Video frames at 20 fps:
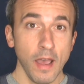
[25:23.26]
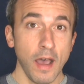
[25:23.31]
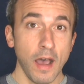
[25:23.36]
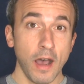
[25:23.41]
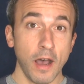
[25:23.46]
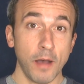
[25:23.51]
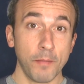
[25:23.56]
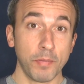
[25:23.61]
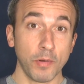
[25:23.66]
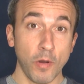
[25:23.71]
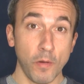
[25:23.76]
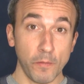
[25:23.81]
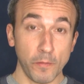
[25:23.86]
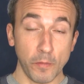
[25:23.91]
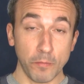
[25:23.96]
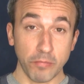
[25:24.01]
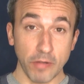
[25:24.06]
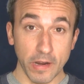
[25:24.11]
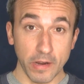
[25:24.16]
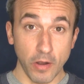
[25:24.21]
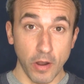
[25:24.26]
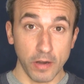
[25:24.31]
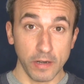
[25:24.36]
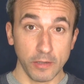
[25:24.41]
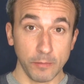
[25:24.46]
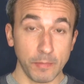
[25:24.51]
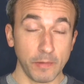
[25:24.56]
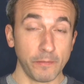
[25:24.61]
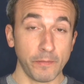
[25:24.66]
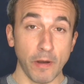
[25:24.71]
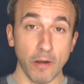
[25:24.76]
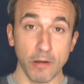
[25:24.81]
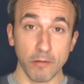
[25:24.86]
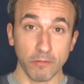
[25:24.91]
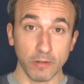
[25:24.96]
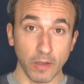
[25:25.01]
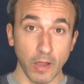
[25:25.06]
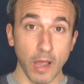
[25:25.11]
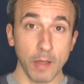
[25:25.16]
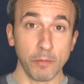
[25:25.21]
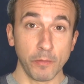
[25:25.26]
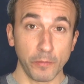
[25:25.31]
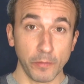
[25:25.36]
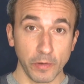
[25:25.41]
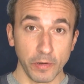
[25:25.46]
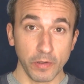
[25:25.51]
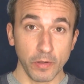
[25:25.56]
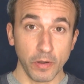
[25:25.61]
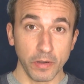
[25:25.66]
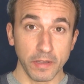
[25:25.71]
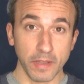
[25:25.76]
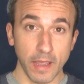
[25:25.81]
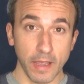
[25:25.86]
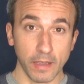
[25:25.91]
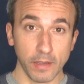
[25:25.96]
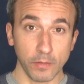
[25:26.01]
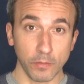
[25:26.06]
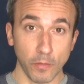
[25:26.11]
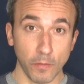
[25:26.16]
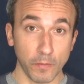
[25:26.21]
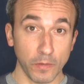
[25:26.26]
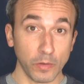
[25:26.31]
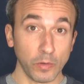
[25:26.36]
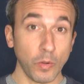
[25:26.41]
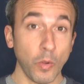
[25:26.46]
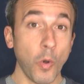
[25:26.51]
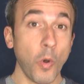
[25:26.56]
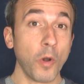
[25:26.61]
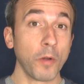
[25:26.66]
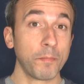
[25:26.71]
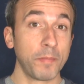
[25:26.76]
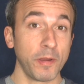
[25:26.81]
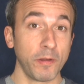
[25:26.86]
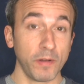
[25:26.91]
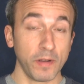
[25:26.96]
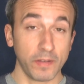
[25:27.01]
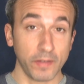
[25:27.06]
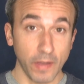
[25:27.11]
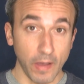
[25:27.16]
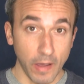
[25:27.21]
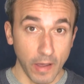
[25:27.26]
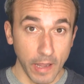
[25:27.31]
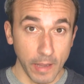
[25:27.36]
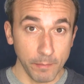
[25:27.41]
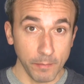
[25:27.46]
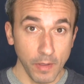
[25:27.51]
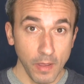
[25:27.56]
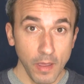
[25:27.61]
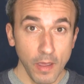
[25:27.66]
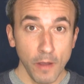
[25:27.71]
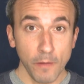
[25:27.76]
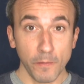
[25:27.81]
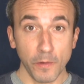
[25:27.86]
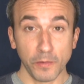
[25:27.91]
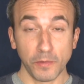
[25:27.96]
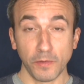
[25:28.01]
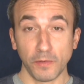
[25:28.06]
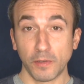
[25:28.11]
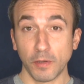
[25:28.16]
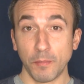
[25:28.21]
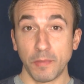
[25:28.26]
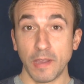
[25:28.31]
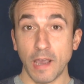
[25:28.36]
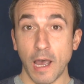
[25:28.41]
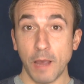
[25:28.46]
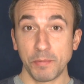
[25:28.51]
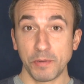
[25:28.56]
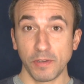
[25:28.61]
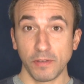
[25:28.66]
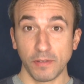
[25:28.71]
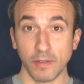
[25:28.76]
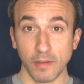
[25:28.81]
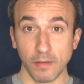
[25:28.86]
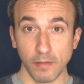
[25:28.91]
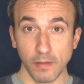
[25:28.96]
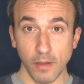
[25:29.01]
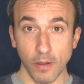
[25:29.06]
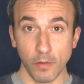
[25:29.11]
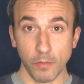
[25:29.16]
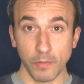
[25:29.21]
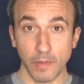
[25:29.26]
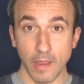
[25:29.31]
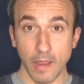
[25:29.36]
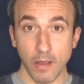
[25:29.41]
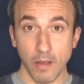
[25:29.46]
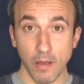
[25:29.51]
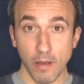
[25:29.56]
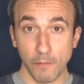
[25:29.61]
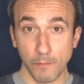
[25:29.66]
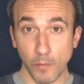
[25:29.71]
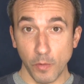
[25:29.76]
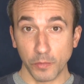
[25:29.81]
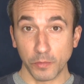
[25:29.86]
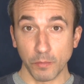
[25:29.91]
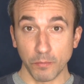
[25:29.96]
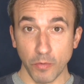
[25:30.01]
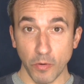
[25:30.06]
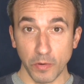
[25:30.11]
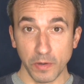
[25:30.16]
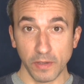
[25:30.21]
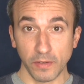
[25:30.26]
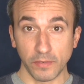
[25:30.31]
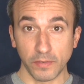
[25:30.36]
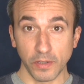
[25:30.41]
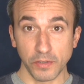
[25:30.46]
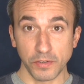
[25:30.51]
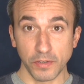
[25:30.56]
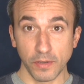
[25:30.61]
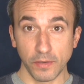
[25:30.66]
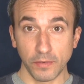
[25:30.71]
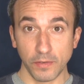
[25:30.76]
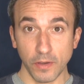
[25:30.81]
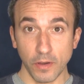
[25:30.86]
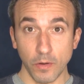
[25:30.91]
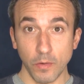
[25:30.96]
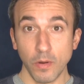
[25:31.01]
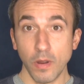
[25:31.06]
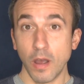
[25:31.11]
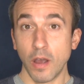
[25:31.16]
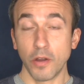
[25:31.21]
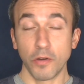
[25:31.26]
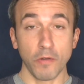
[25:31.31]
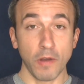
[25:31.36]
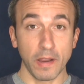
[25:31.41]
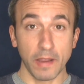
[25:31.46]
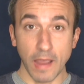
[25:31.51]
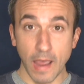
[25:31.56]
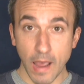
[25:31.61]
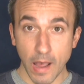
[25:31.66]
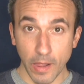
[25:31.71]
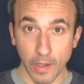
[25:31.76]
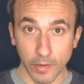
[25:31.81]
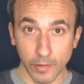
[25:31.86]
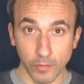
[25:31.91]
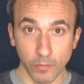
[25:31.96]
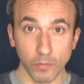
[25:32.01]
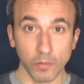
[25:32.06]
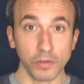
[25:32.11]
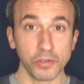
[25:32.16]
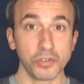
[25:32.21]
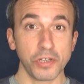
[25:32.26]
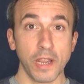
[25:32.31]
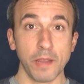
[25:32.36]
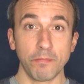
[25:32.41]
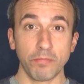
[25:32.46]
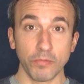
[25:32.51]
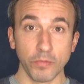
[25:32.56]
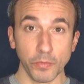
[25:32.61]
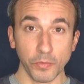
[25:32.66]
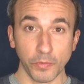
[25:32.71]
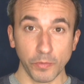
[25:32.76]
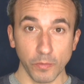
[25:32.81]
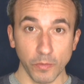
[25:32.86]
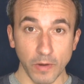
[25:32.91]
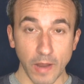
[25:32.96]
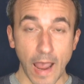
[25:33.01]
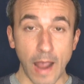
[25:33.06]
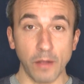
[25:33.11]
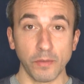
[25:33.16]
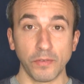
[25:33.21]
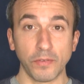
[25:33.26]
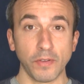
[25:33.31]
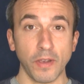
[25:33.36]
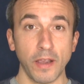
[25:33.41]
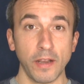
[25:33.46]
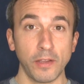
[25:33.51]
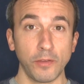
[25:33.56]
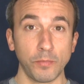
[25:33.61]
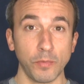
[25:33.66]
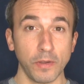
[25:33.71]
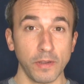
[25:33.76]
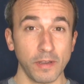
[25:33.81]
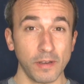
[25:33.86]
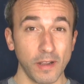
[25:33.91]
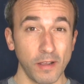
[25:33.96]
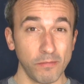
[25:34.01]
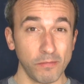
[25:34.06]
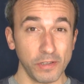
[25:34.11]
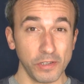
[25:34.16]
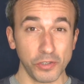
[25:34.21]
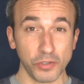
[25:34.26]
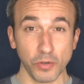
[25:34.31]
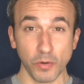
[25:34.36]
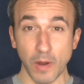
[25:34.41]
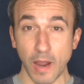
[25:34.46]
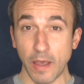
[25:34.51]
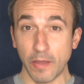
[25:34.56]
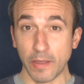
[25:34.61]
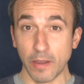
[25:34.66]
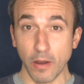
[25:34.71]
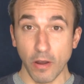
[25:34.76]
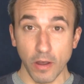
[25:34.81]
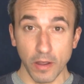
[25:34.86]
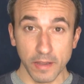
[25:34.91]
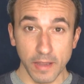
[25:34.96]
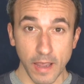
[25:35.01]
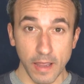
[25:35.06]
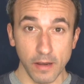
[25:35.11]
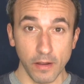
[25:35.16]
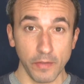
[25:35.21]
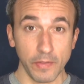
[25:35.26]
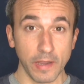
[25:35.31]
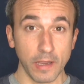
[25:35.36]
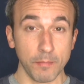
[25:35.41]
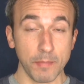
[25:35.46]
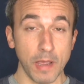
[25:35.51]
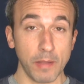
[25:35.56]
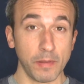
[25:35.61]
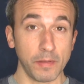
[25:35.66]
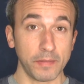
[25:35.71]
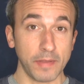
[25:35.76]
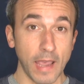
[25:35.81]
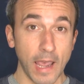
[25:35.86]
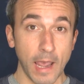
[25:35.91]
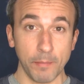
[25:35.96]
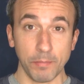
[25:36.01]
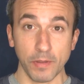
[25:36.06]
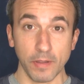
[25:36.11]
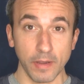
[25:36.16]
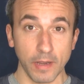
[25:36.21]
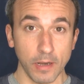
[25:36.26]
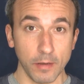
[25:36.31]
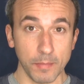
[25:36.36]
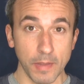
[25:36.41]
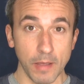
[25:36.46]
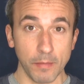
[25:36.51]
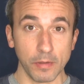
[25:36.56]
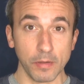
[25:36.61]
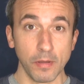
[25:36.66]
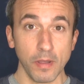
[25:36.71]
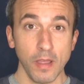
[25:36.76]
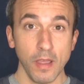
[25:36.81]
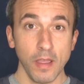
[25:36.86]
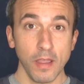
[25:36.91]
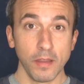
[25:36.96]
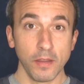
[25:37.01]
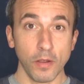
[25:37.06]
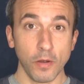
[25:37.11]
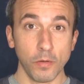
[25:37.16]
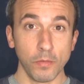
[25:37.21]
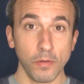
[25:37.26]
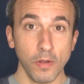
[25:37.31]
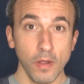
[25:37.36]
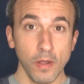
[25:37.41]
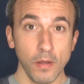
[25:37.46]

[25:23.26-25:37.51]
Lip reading: But overall, for Brett Gardner, he's been very reliable for the New York Yankees over a long period of time versus some of the options they have also brought in, such as, a Greg Allen or a Jay Bruce, who are outsiders where you're not really sure how they are yet. Are they going to be able to adapt? Are they going to be able to,